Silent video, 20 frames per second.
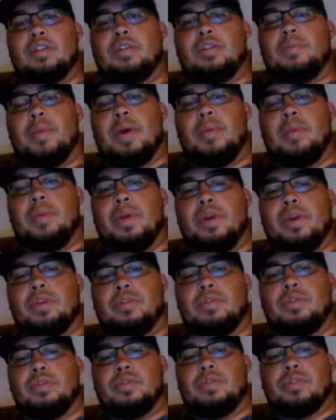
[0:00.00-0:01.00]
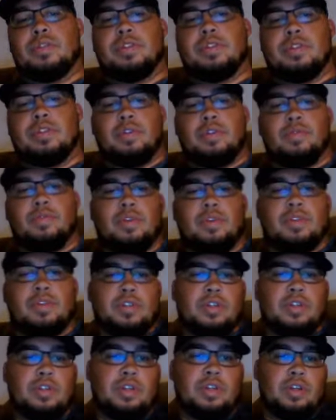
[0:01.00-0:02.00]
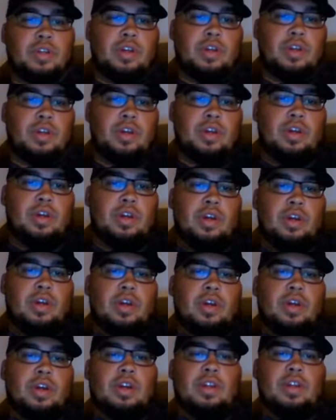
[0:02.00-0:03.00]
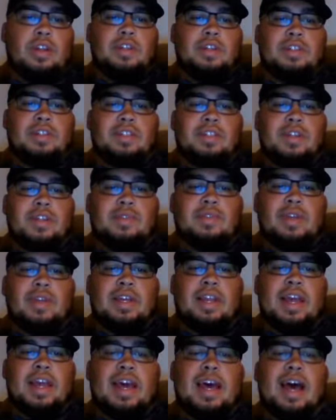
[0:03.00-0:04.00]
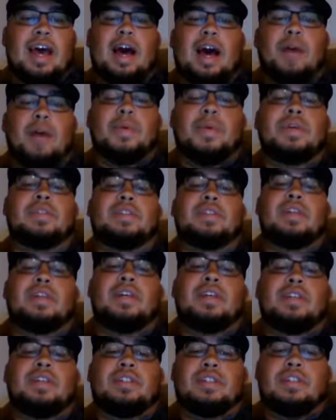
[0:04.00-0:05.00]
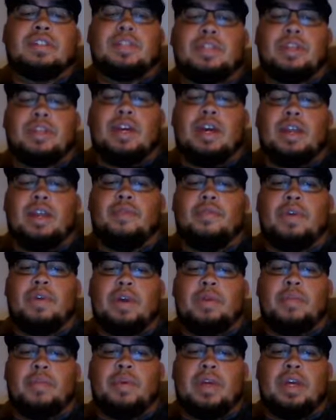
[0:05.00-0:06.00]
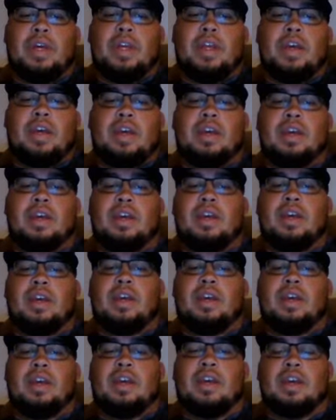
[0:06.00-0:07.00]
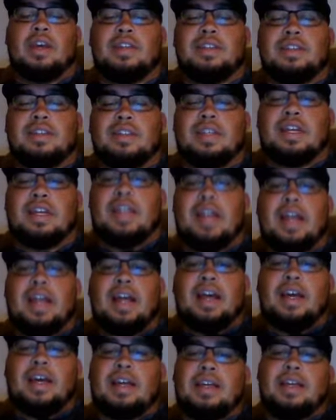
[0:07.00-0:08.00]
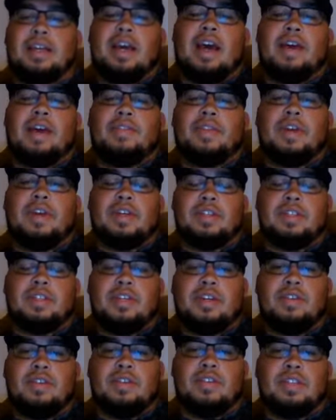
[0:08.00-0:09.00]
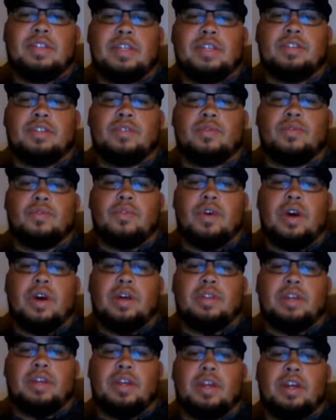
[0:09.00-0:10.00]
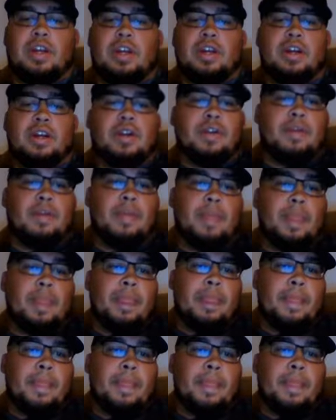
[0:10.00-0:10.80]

learn to make better choices in the future. This is something that I must teach at the very beginning, and something that I have to continue to teach throughout the year.